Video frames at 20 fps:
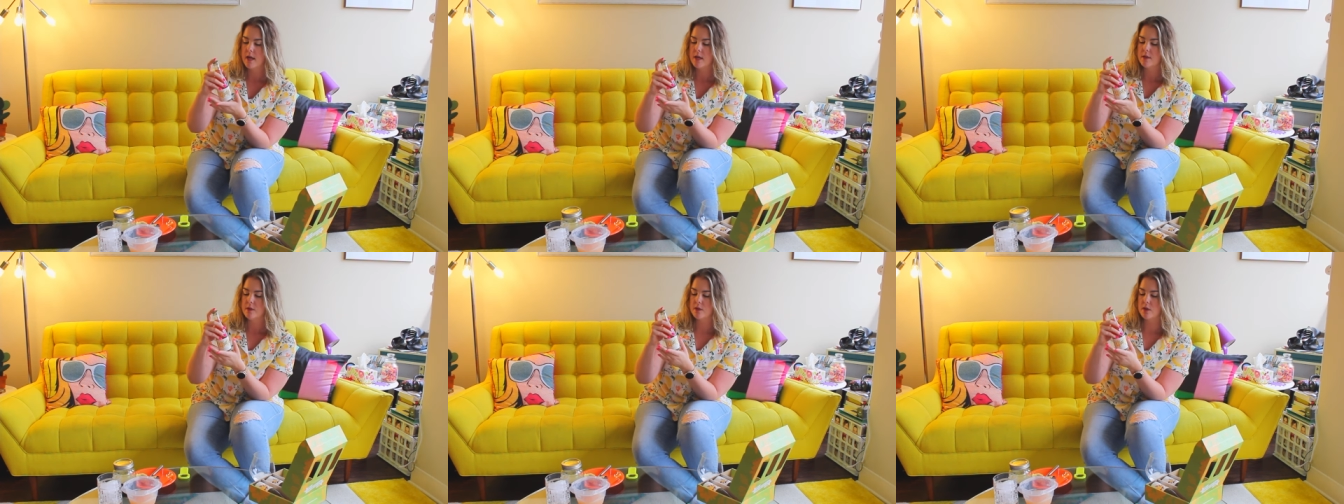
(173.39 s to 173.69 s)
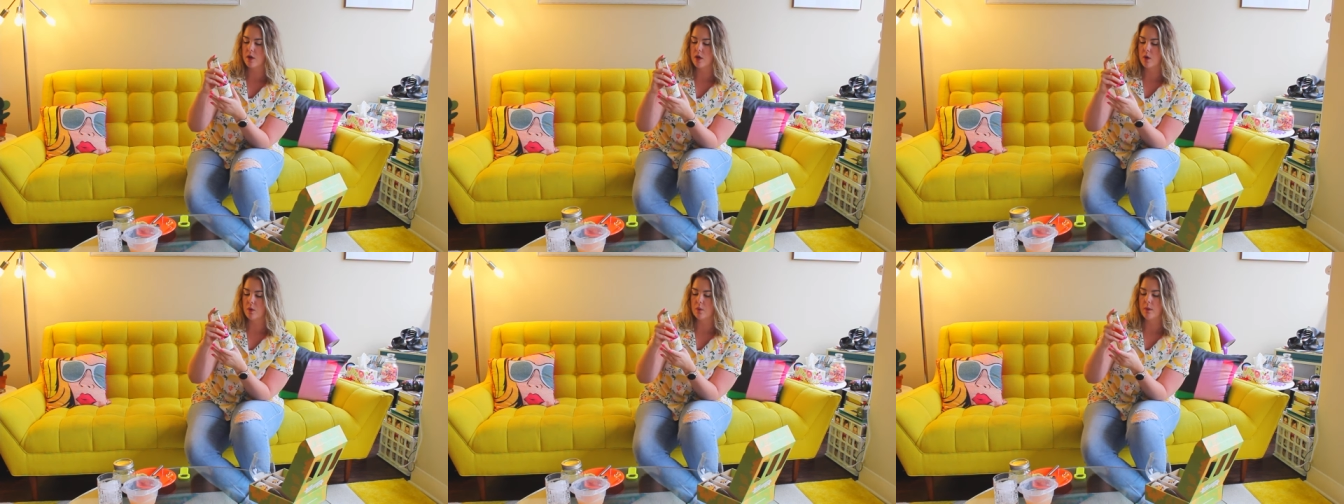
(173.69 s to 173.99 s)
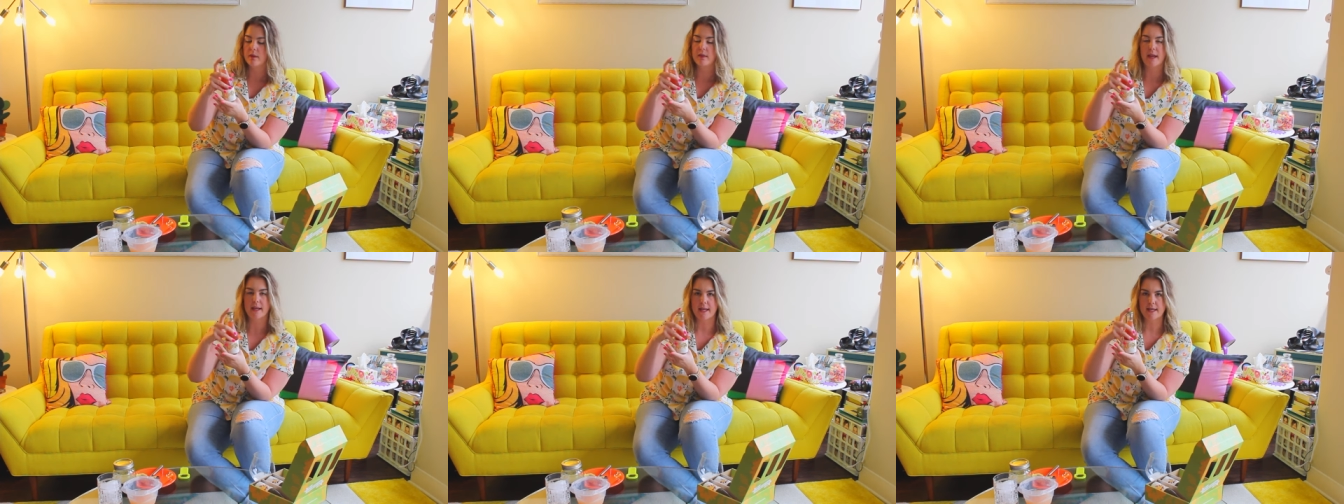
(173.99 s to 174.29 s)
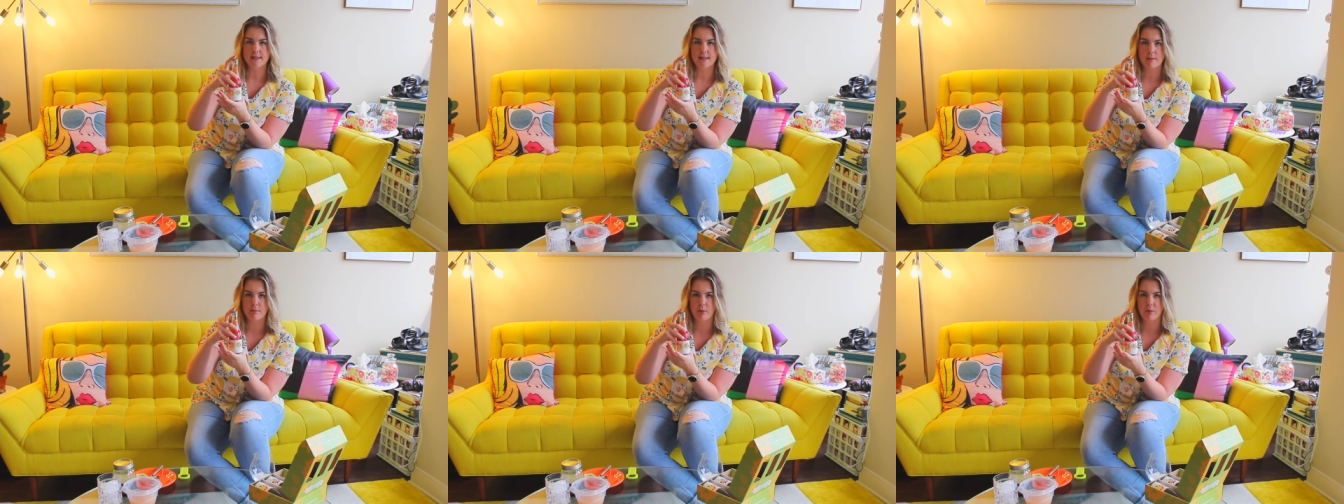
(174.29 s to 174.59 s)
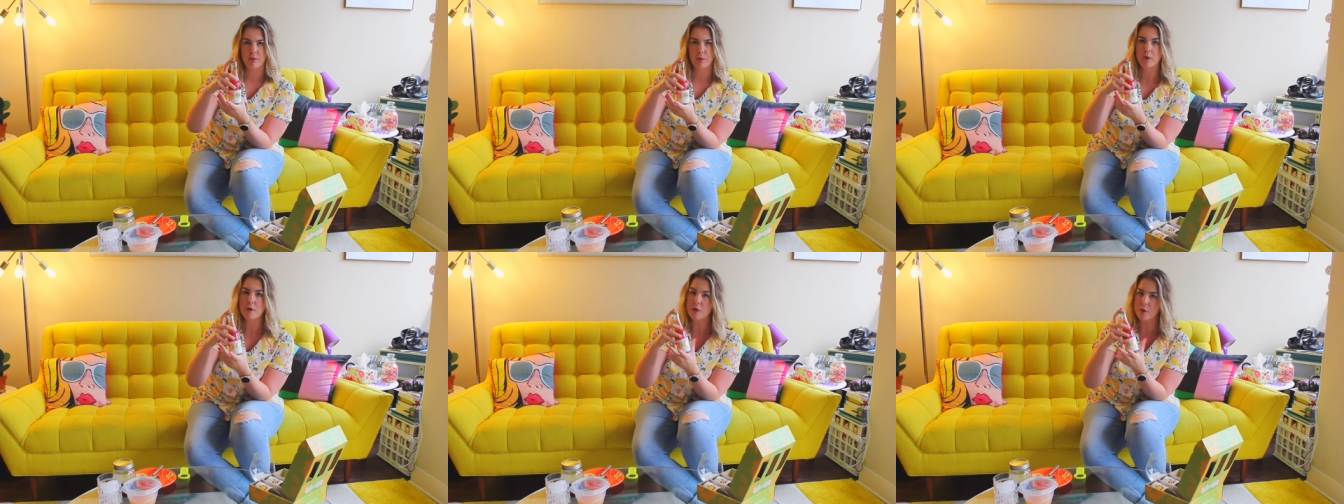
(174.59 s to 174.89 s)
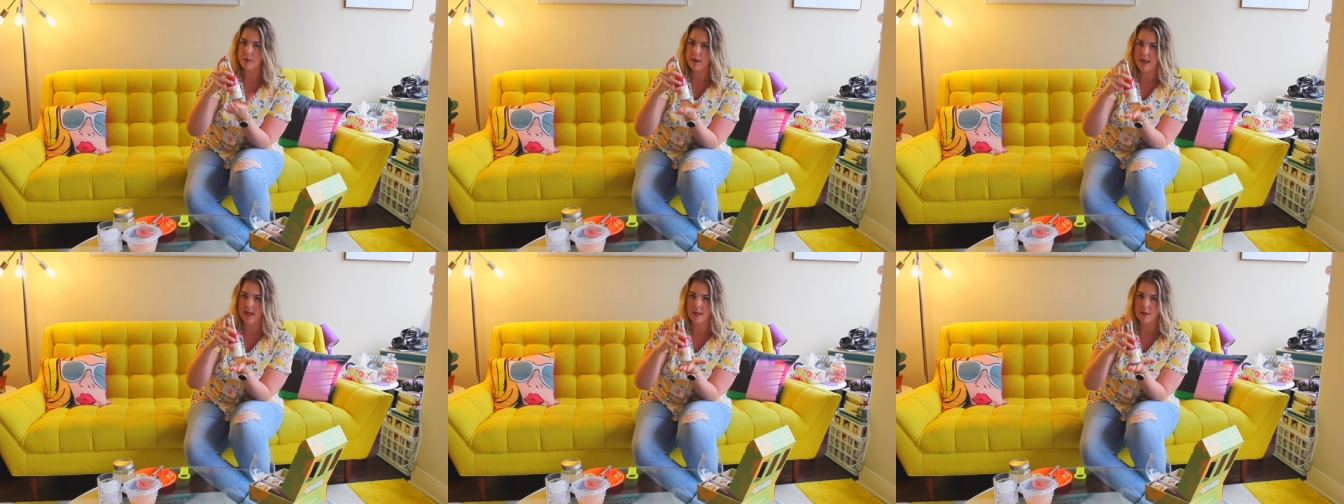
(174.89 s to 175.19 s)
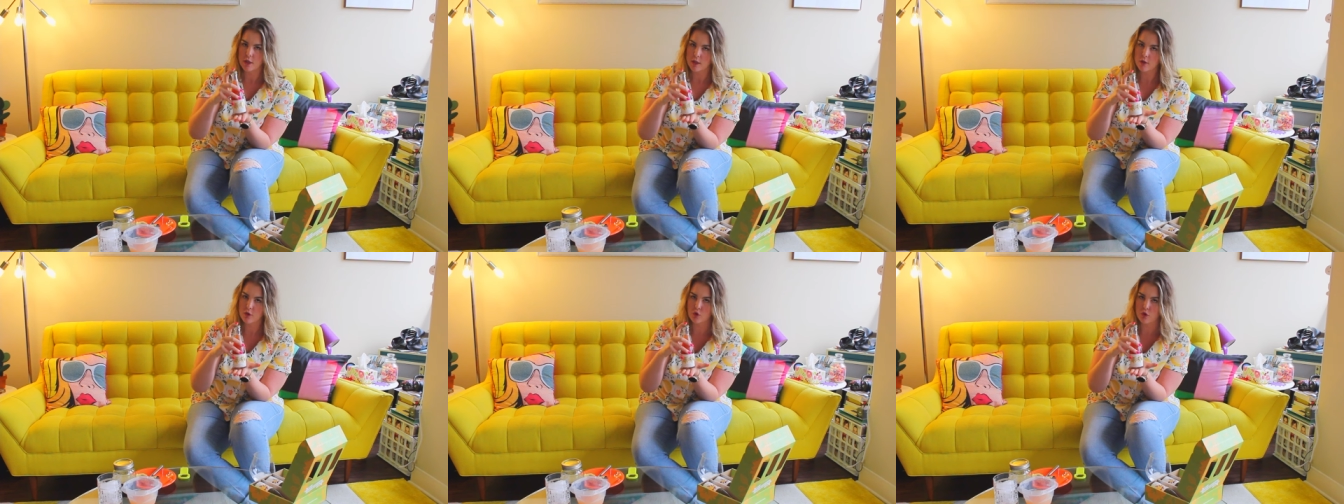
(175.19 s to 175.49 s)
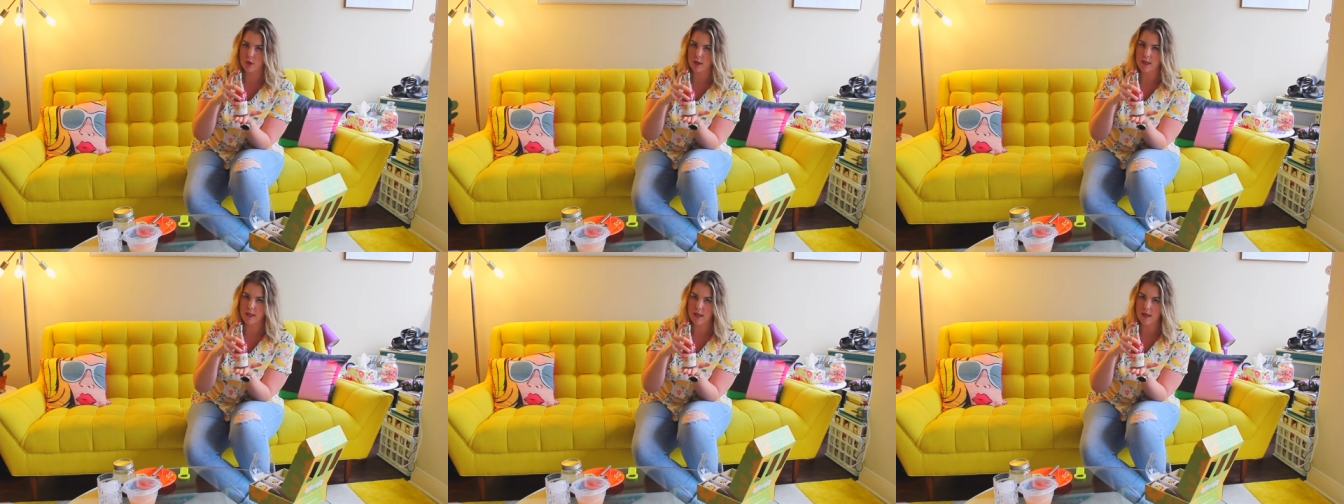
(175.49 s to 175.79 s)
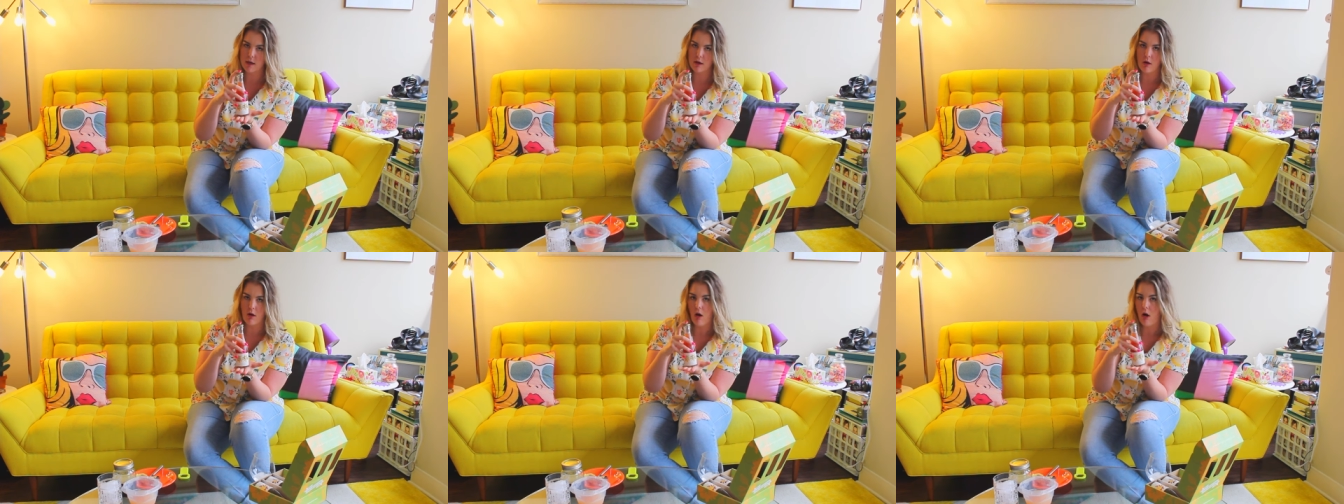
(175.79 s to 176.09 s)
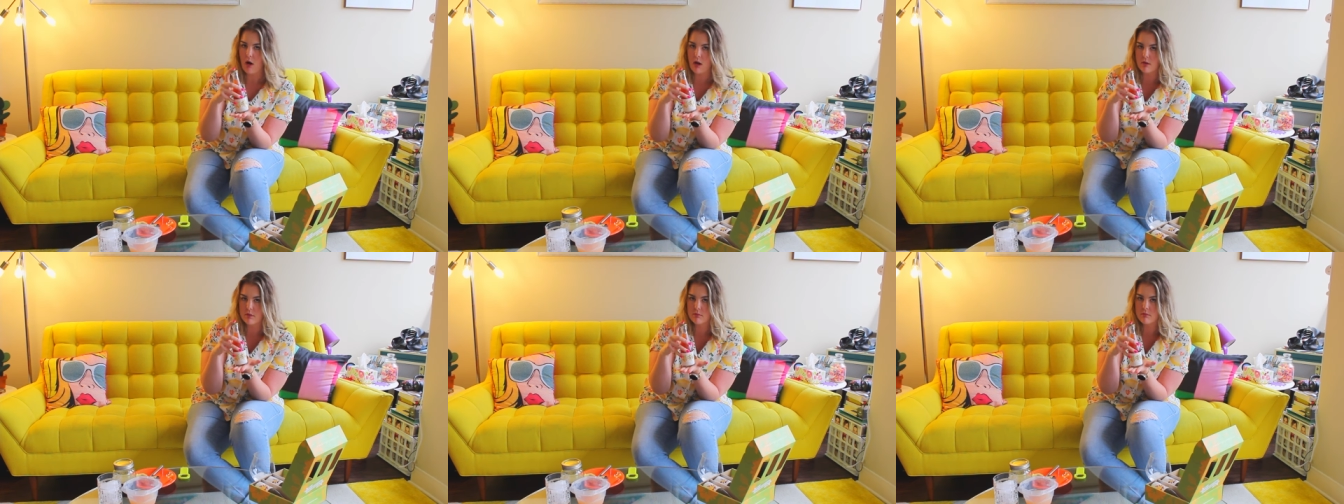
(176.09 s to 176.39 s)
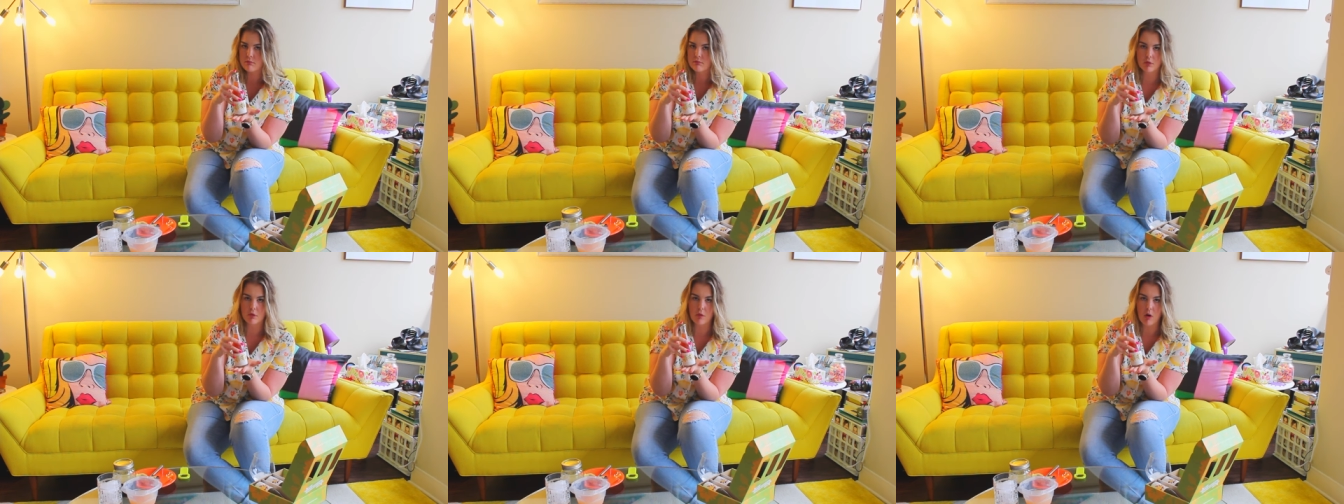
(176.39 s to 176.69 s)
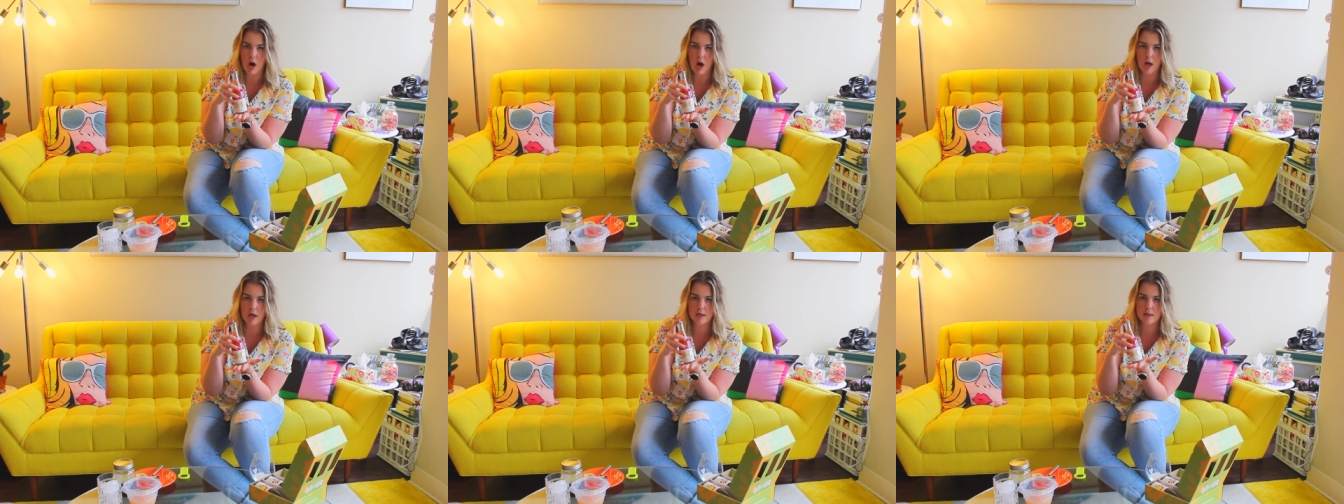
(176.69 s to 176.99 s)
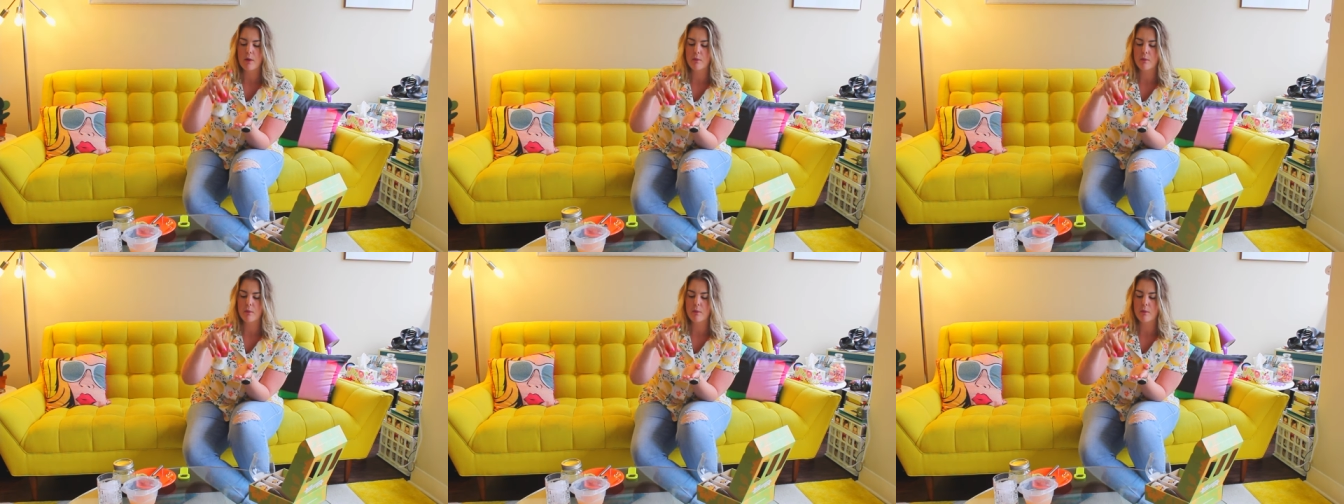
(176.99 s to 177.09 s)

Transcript: So like I said before, you can't just drink it on the rock.